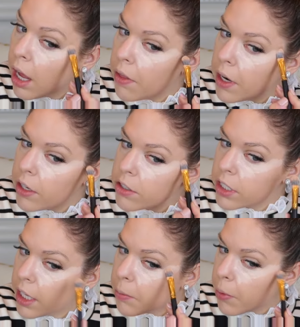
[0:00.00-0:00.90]
And then I
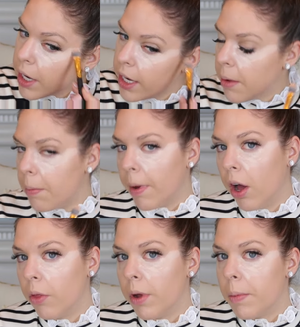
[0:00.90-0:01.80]
usually like bringing it
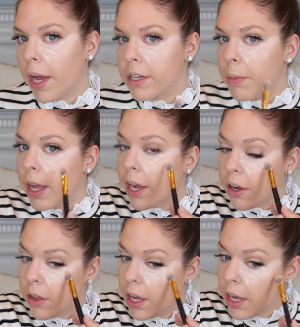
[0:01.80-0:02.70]
all the way back to my
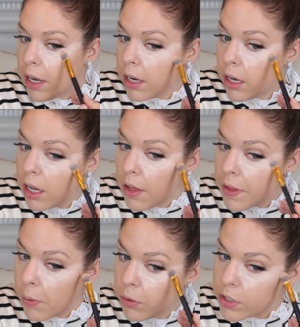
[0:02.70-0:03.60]
hairline, and
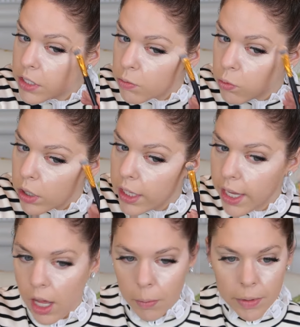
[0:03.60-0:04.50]
that will just really
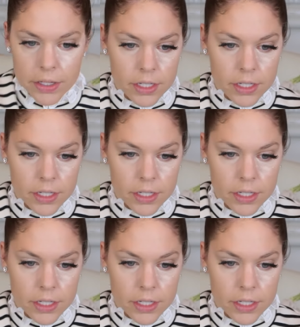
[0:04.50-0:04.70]
help